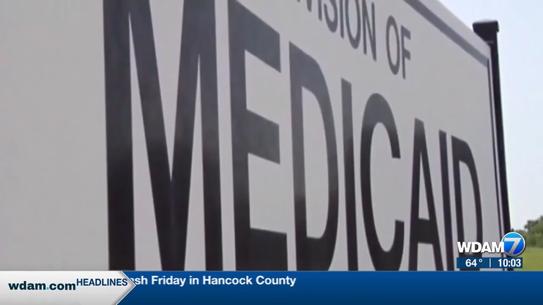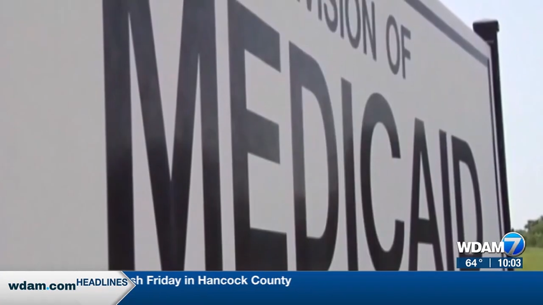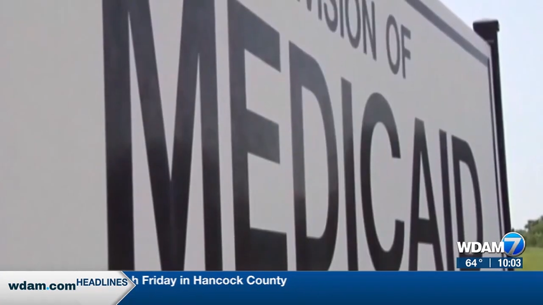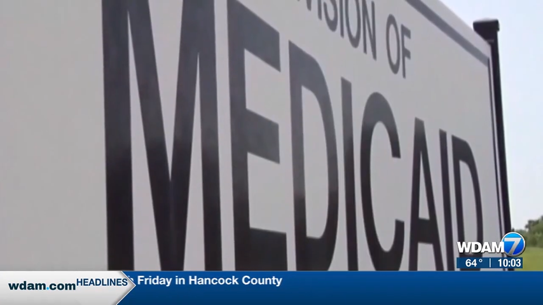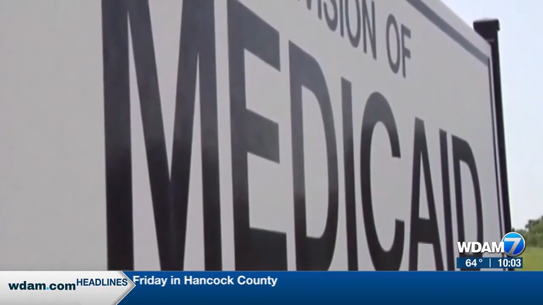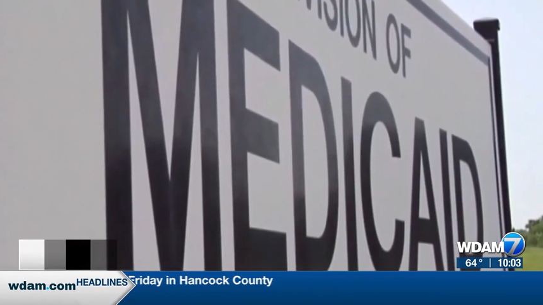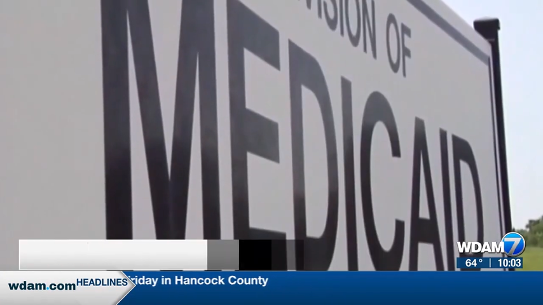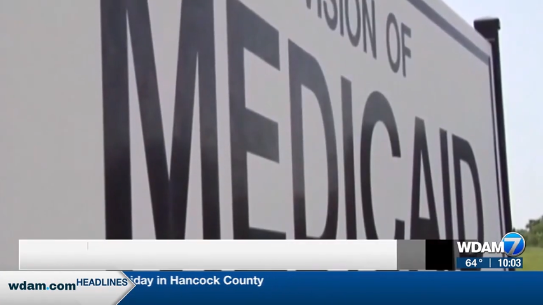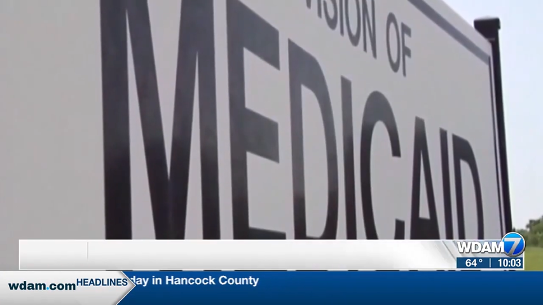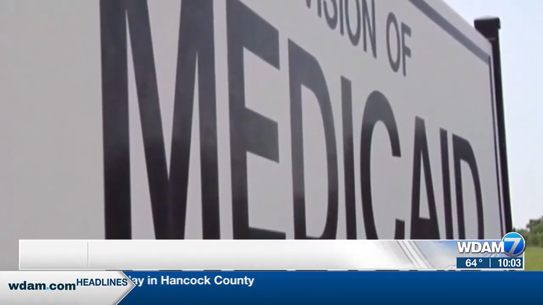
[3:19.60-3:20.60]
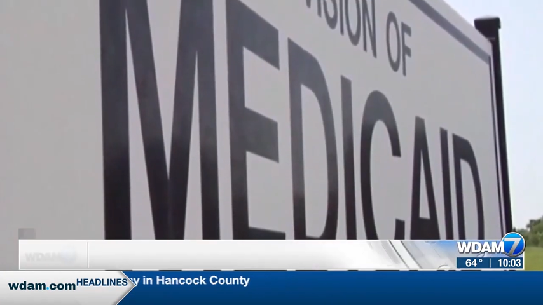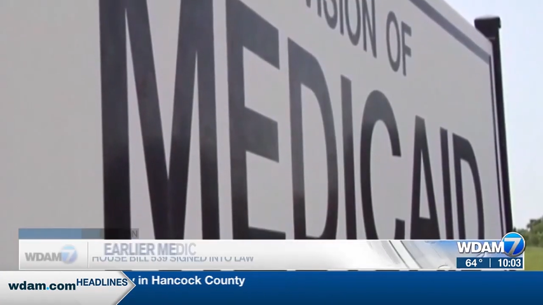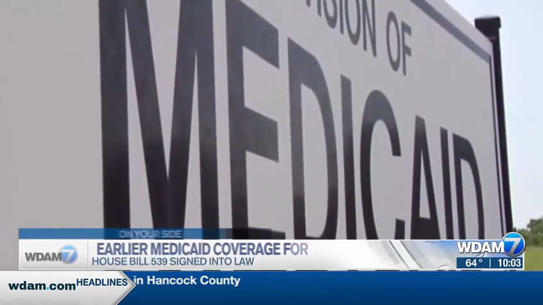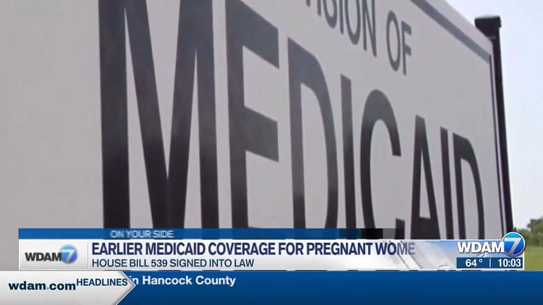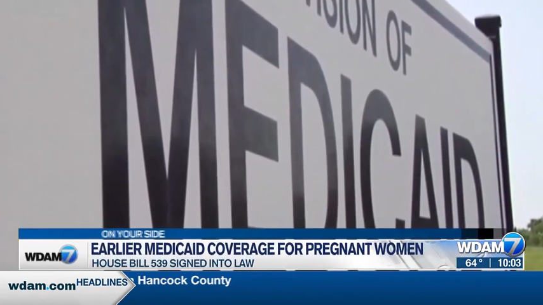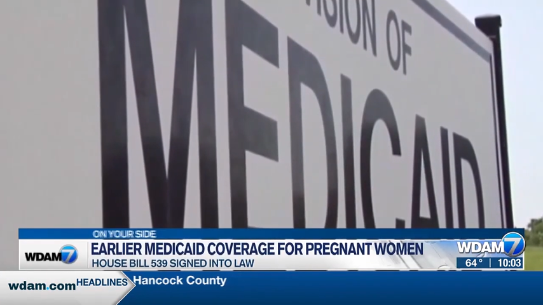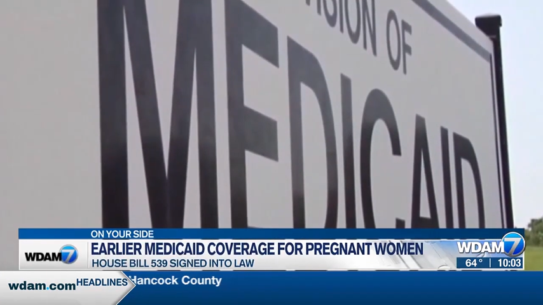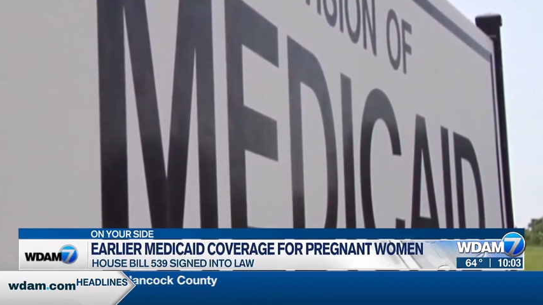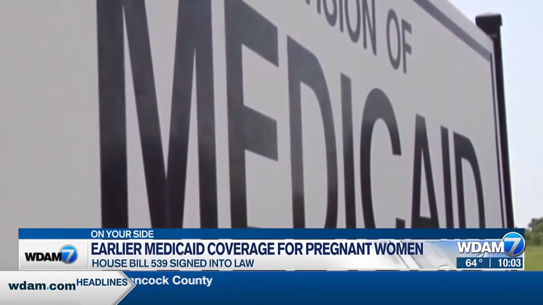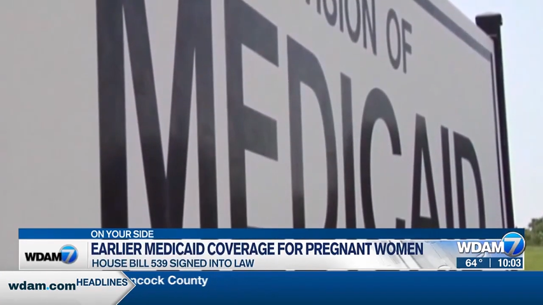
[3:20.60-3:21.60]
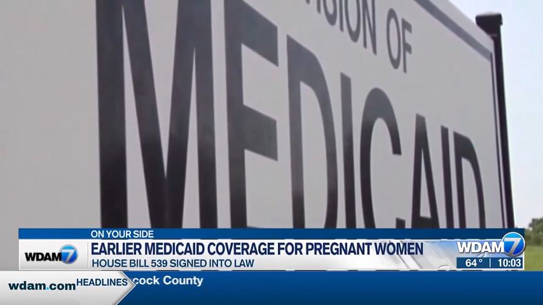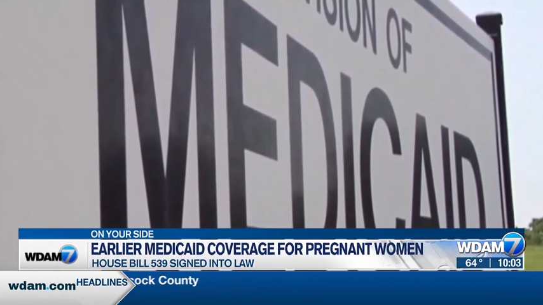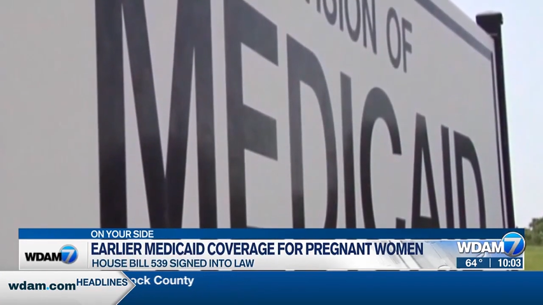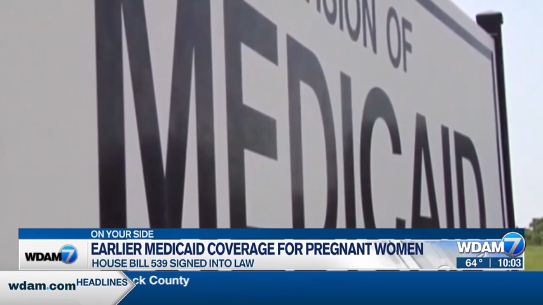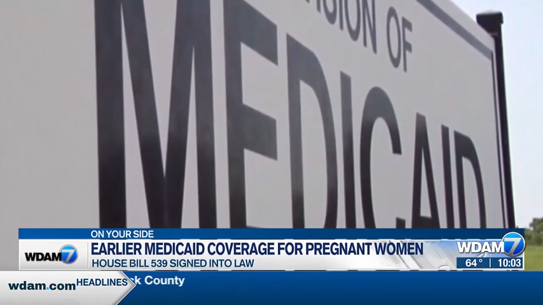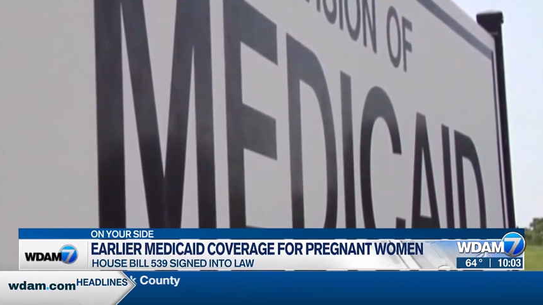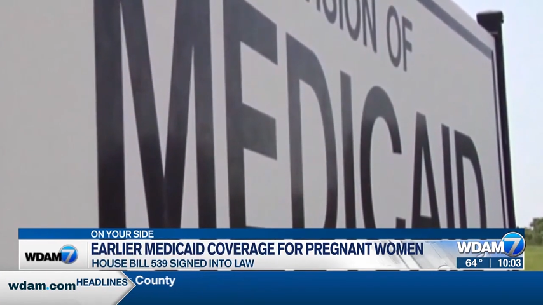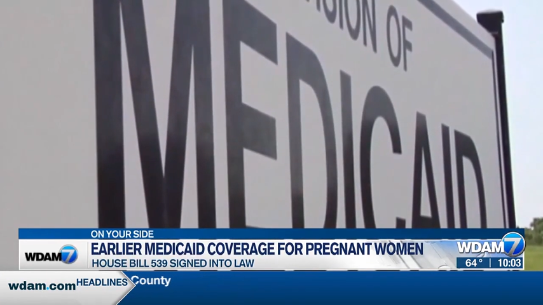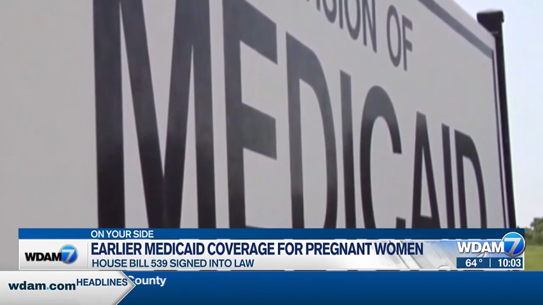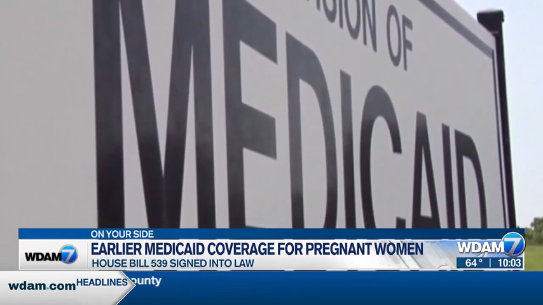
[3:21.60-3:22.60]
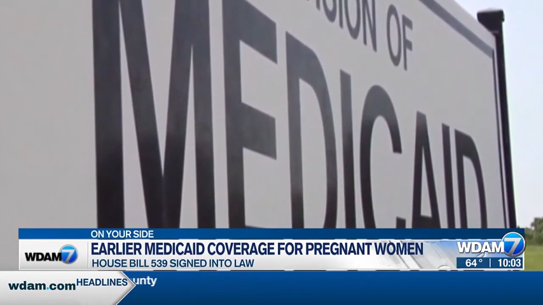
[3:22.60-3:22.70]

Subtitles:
No face is visible, so there are no lips to read.